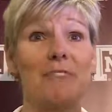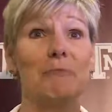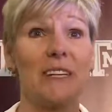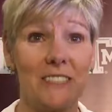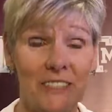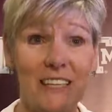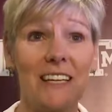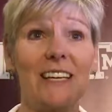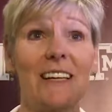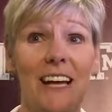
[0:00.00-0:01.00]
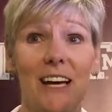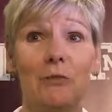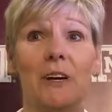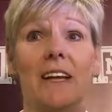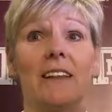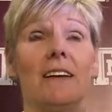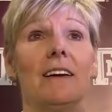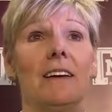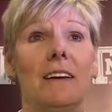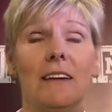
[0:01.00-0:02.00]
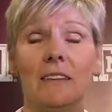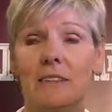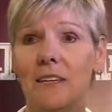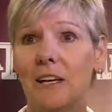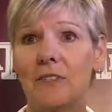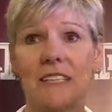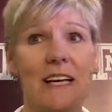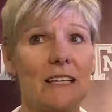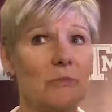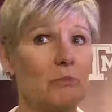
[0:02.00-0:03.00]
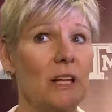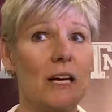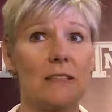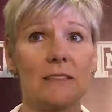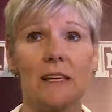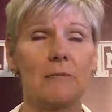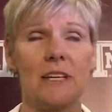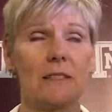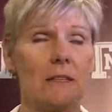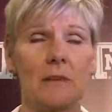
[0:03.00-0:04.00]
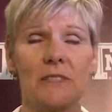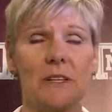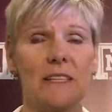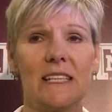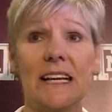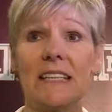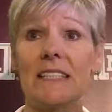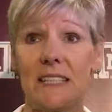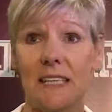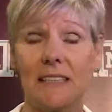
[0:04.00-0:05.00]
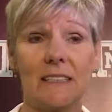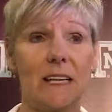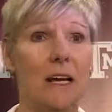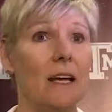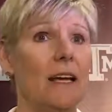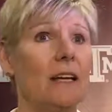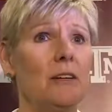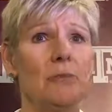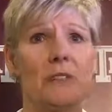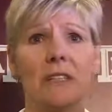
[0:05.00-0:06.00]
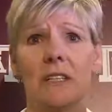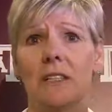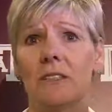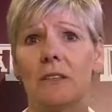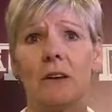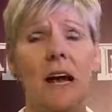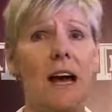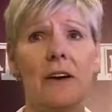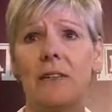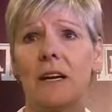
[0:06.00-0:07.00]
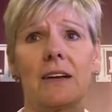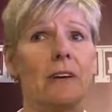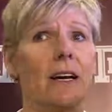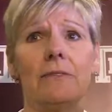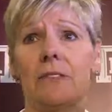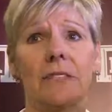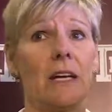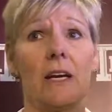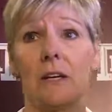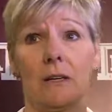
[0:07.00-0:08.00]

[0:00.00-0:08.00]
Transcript: But she led with, you know, second in blocks. I mean, I'm sorry, second in digs, hitting percentage higher than I've ever seen